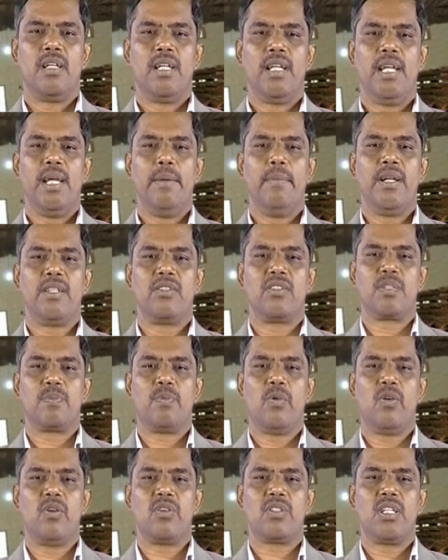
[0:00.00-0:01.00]
Immature
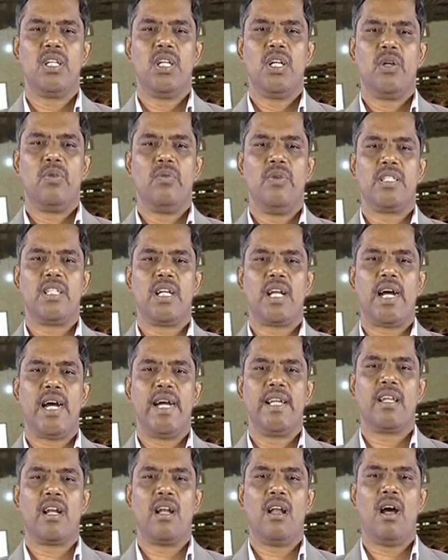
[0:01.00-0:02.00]
spores which are
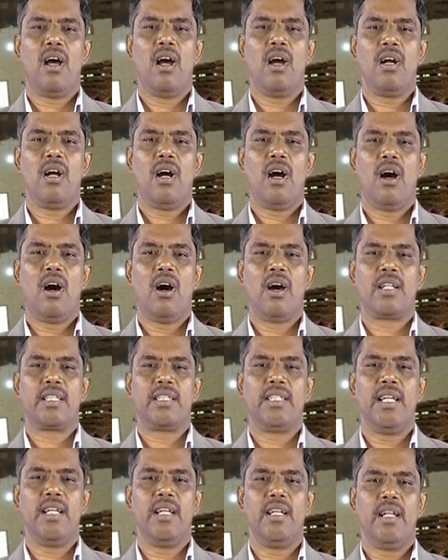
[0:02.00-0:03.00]
either long or
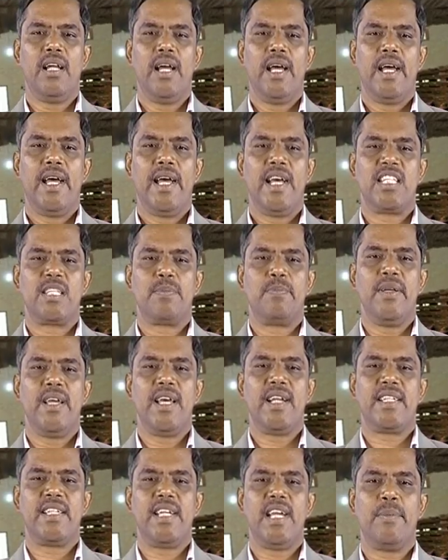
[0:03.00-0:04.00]
thin as
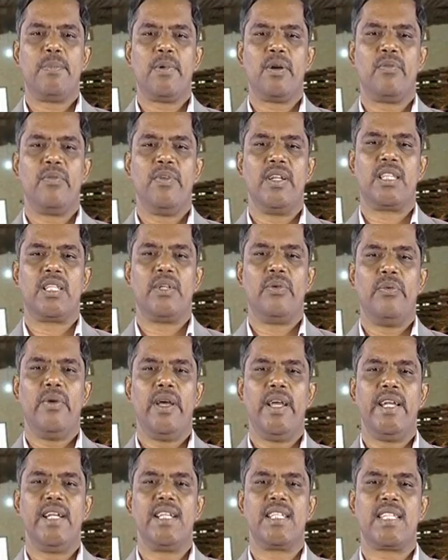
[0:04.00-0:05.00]
pear shaped with
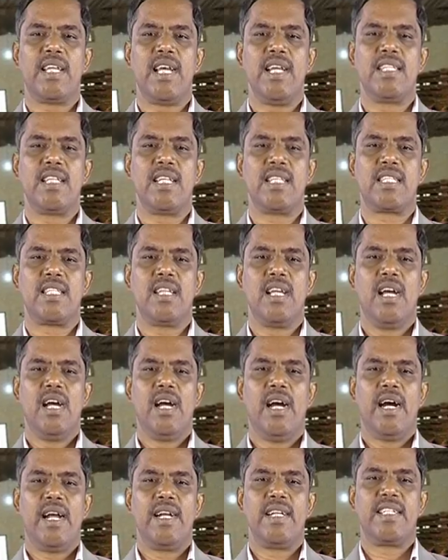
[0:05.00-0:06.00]
varying sizes
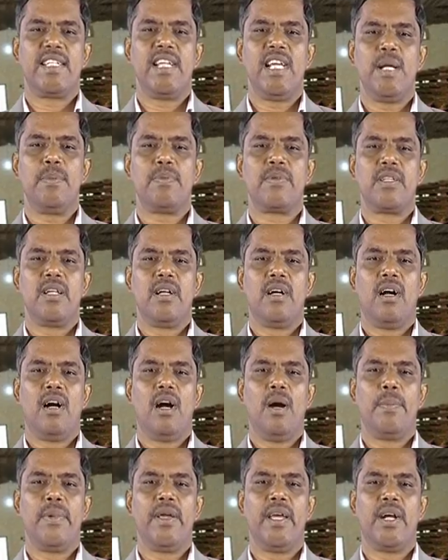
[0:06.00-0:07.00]
and shapes
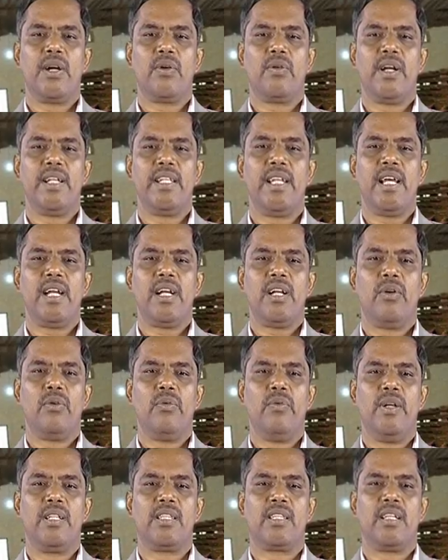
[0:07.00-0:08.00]
appear together
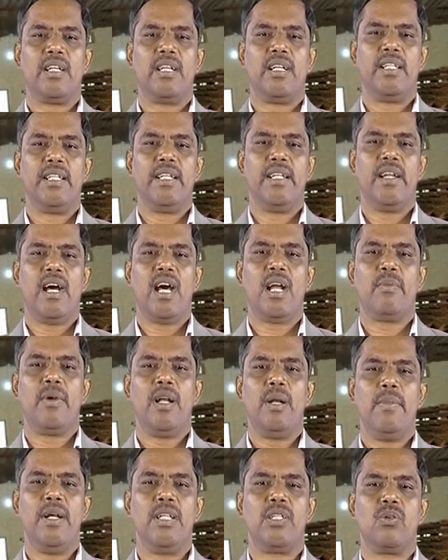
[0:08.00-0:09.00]
with the
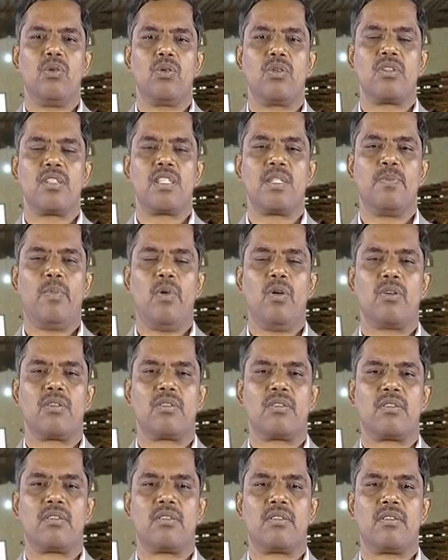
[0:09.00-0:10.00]
normal mature
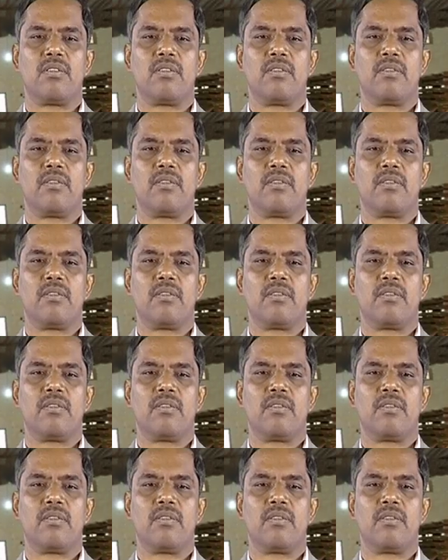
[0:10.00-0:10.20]
spores.